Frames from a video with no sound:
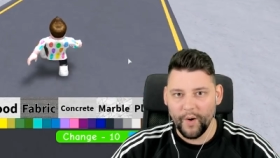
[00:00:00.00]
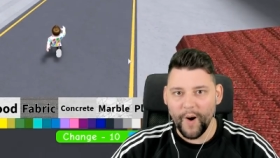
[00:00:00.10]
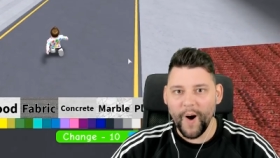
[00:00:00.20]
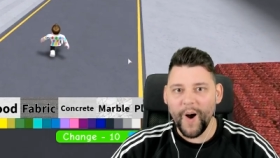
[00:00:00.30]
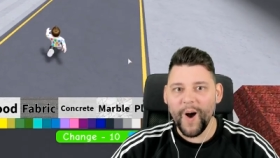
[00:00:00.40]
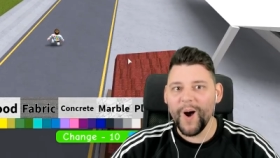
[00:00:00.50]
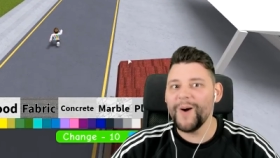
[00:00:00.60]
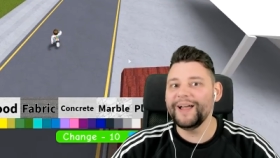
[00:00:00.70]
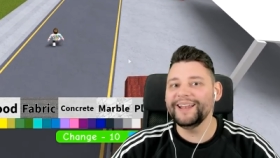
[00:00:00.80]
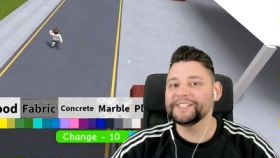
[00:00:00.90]

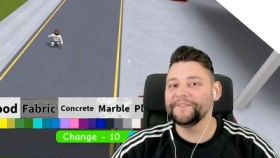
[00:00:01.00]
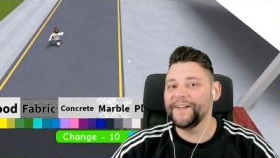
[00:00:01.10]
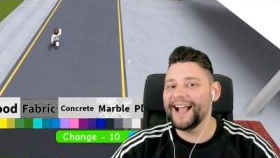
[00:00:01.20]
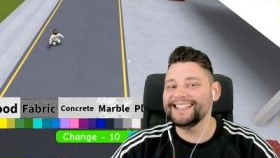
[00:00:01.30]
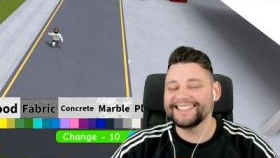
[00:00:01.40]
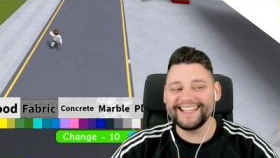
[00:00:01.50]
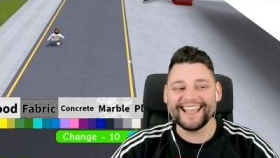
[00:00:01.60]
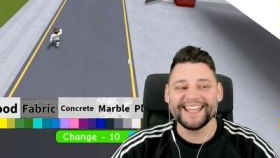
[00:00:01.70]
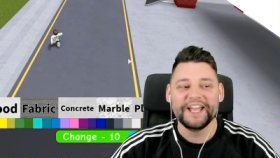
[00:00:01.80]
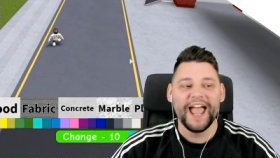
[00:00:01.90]
Oh, that looks
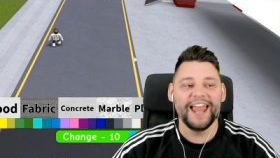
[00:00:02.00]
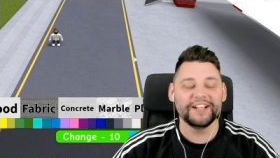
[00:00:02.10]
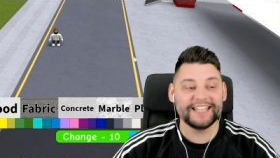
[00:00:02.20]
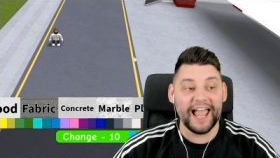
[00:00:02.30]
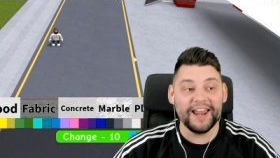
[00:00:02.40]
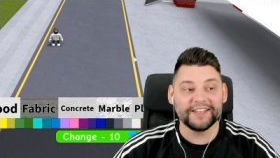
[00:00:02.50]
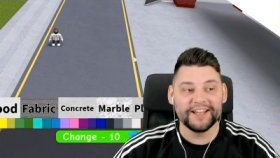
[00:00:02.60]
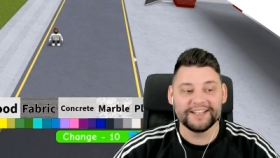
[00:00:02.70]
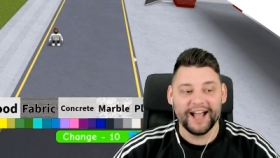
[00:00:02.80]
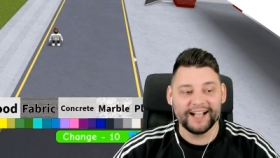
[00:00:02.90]
fancy. It looks
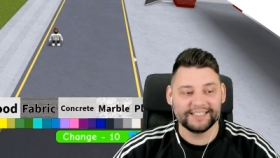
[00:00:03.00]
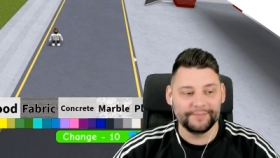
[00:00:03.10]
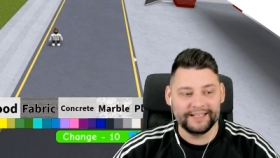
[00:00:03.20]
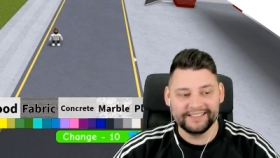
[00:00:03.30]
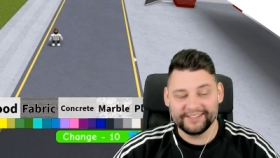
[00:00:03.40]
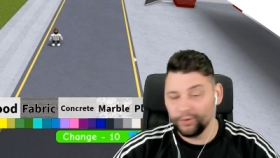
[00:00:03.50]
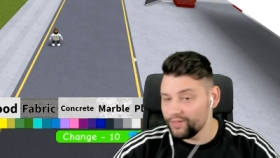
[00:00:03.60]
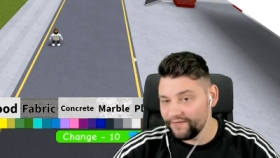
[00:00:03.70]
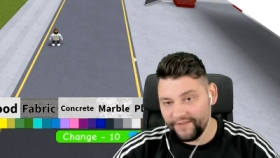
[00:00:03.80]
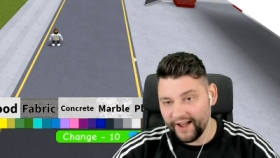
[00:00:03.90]
elegant, guys. It means
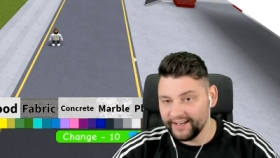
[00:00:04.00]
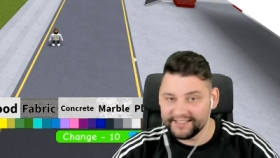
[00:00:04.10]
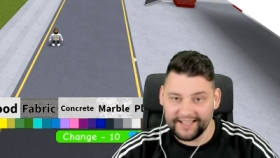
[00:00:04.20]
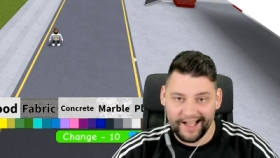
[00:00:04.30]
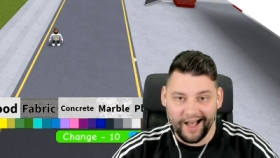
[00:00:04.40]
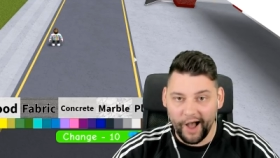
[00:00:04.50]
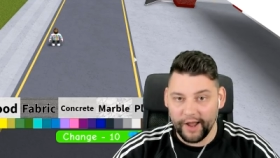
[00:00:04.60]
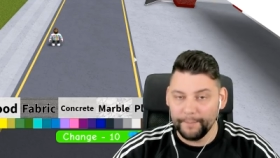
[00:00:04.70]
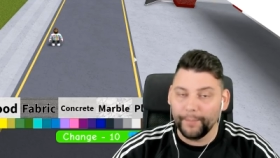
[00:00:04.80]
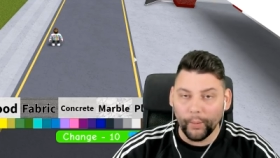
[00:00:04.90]
all the finest
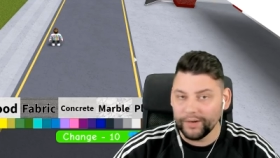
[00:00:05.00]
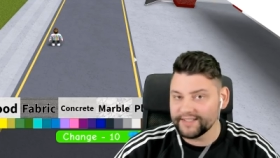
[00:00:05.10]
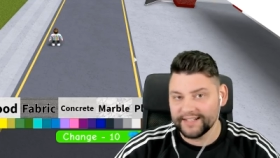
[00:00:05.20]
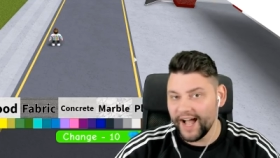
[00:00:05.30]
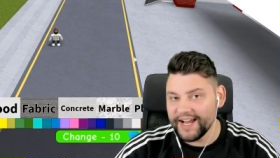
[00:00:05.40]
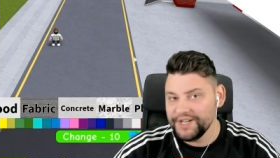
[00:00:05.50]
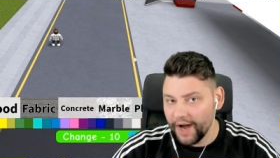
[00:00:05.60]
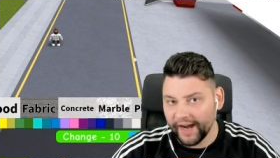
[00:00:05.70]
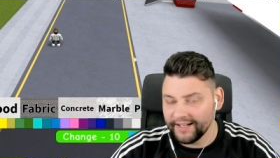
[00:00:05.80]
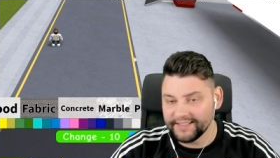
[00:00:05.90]
high ballers and high
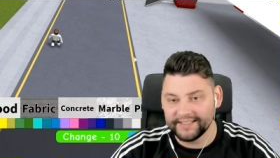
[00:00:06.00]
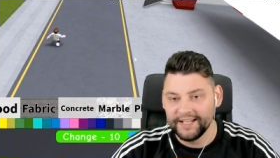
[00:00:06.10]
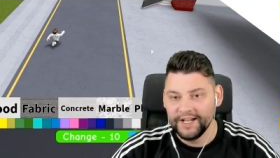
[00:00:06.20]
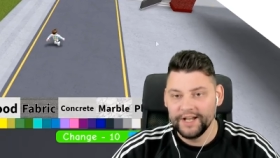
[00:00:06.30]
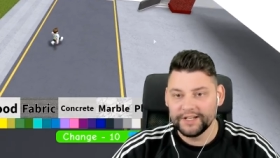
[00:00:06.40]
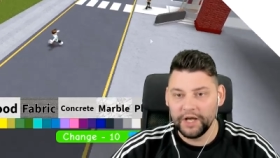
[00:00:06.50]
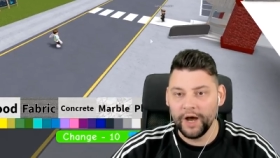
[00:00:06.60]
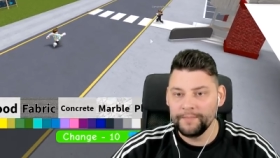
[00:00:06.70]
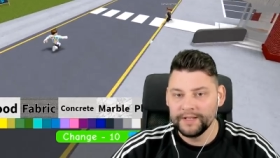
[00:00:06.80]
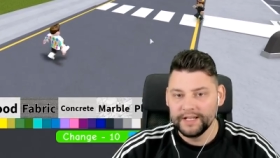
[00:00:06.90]
diners
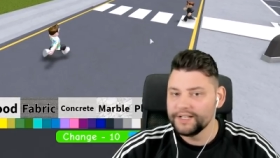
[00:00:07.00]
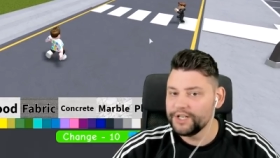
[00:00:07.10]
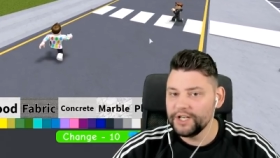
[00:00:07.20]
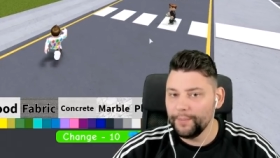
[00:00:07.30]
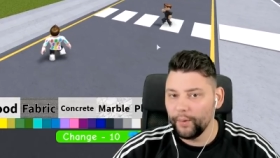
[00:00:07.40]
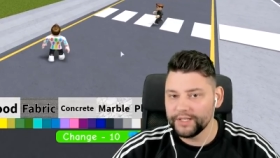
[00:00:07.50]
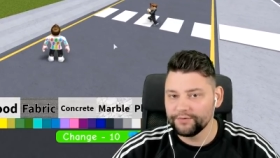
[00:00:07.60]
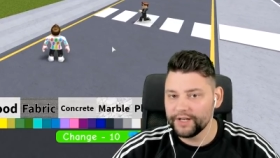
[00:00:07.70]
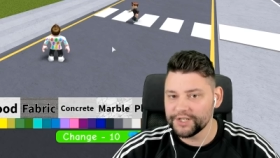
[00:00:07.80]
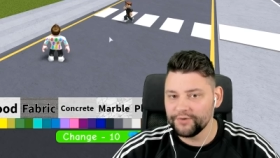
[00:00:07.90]
come to your
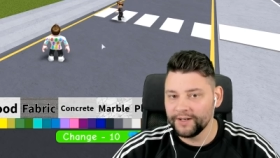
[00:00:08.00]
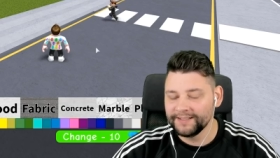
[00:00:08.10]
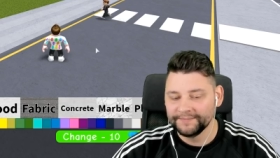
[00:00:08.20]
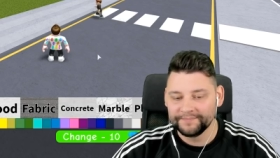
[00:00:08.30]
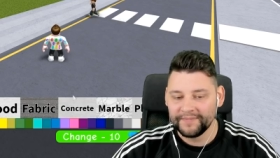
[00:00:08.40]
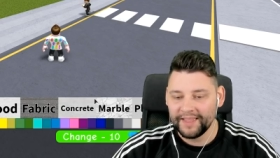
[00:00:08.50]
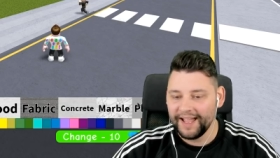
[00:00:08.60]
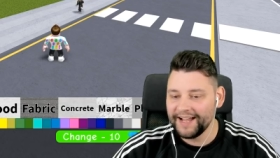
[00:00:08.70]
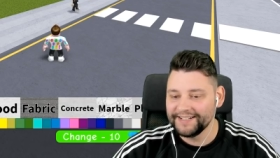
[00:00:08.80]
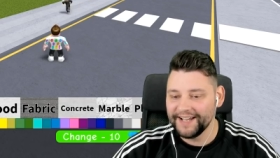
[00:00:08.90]
boy's restaurant
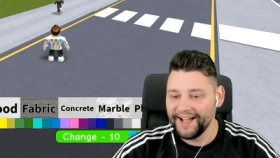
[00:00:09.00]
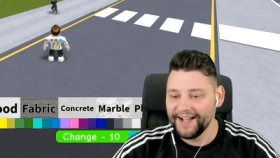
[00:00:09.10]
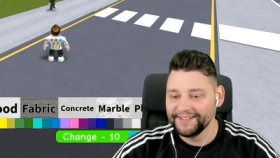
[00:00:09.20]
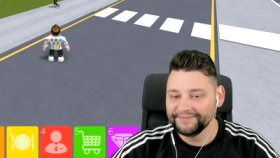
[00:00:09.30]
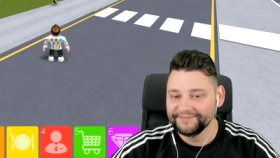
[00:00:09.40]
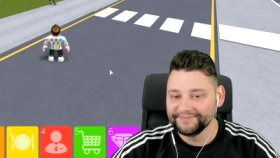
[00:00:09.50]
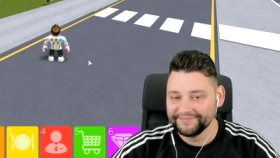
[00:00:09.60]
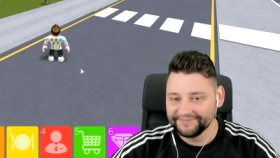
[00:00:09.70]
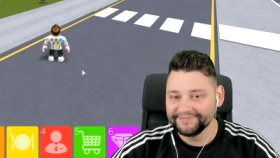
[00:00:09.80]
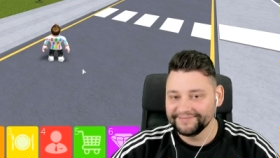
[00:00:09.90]
and uh,
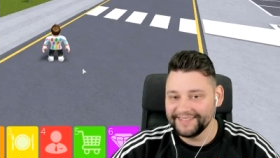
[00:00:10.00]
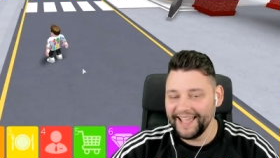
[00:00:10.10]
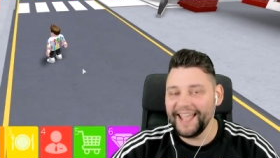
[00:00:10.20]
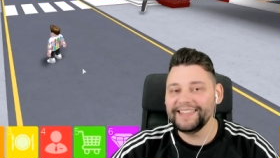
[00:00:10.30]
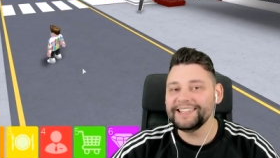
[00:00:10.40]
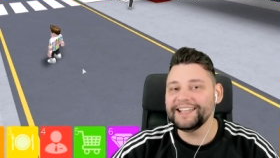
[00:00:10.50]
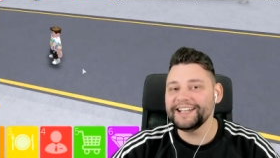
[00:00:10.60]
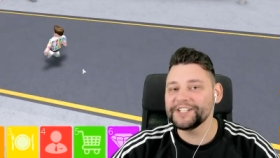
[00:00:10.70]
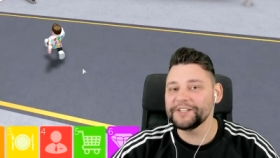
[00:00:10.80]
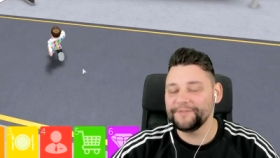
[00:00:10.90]
eat the
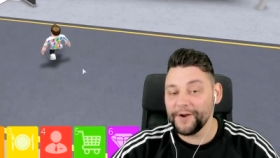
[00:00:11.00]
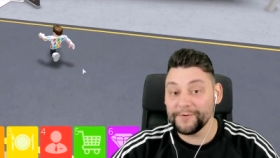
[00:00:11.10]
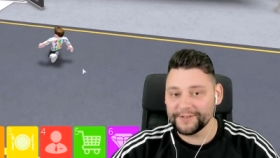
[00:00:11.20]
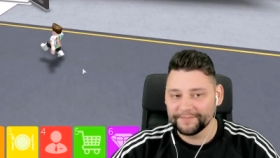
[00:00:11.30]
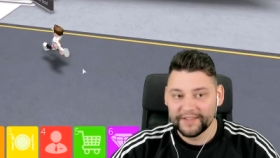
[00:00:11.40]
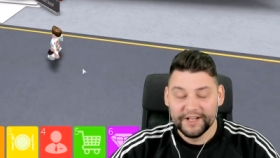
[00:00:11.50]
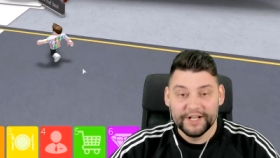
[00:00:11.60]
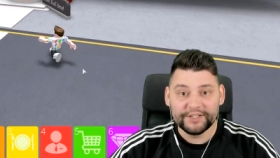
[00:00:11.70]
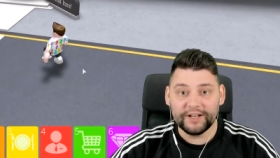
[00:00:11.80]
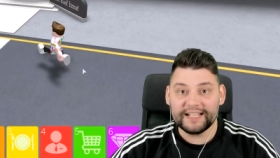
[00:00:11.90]
delicious food.
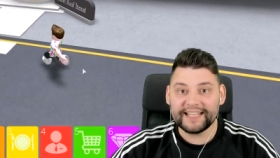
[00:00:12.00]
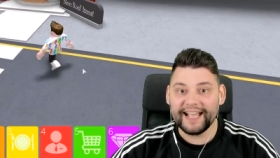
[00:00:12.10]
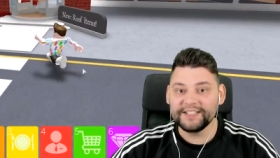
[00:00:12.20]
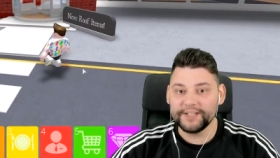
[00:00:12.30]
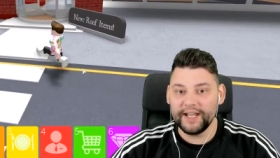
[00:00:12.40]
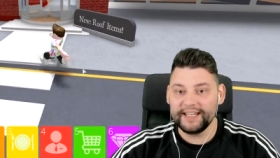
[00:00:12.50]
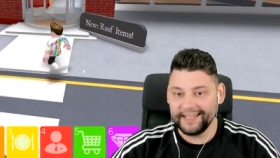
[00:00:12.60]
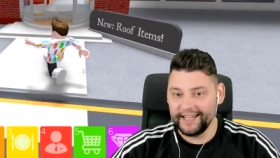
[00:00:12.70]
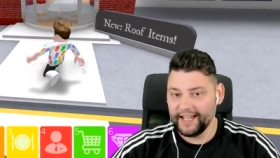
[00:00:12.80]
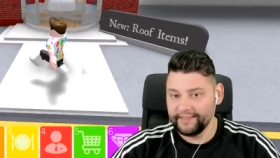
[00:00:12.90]
So let's get into
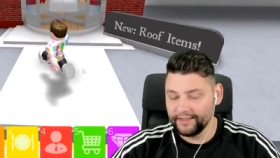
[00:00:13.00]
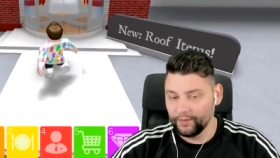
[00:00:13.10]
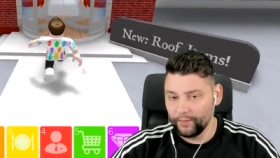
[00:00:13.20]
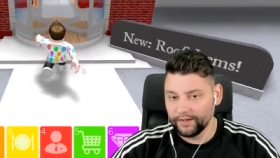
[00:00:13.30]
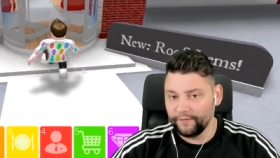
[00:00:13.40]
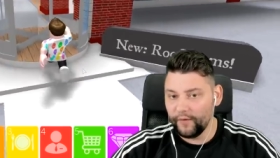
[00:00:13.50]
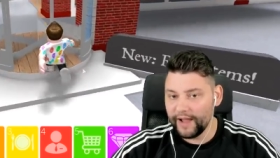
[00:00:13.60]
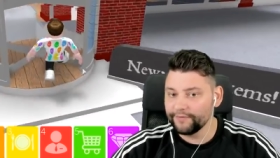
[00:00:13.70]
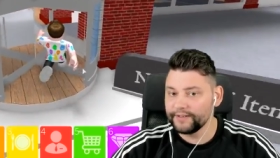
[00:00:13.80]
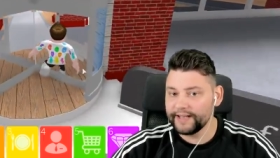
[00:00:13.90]
IKEA then, the
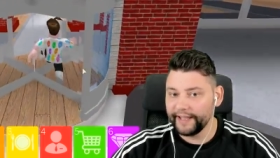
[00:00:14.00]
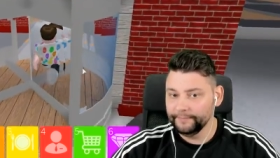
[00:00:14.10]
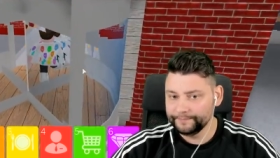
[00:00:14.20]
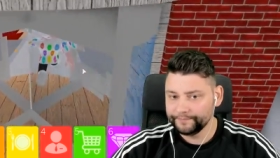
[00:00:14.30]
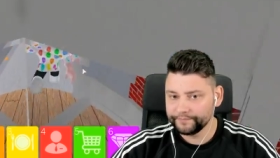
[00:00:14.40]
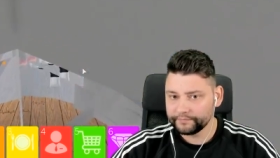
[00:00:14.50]
wonderful everyday.